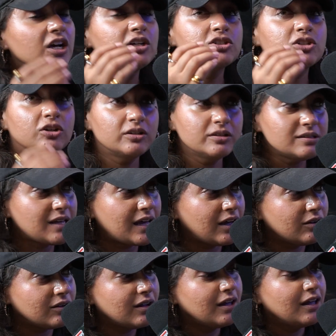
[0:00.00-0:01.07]
Turns
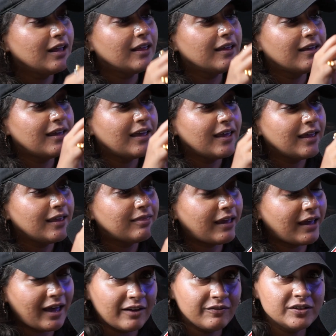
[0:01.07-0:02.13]
out
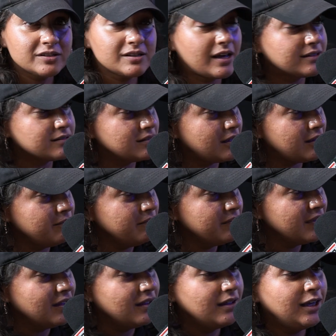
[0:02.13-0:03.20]
they have his last name.
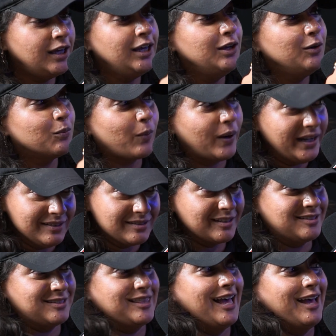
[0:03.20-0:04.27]
He
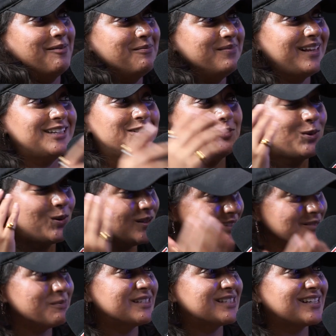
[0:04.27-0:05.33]
raises them. They do
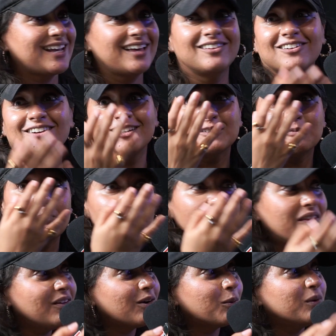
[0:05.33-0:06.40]
Christmas together. His
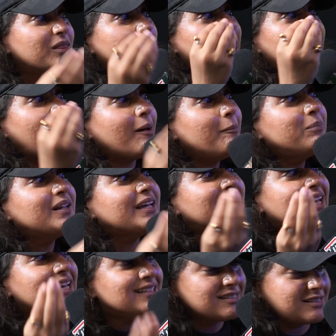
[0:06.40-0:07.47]
mother, with a
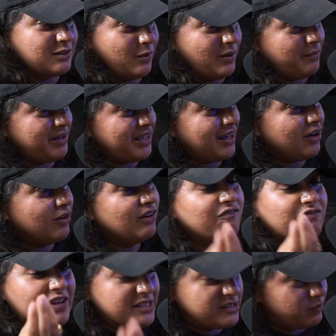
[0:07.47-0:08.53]
public Instagram account
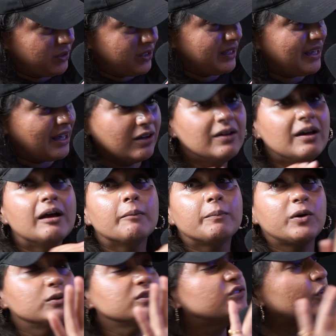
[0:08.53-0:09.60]
and Facebook account,
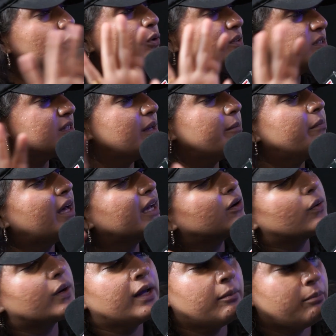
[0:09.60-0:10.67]
posts photos of them, my
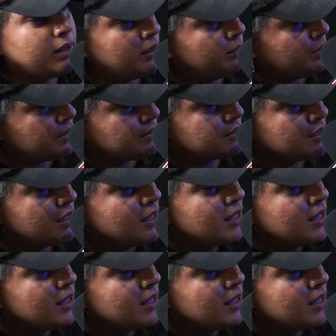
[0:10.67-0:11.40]
grandbabies.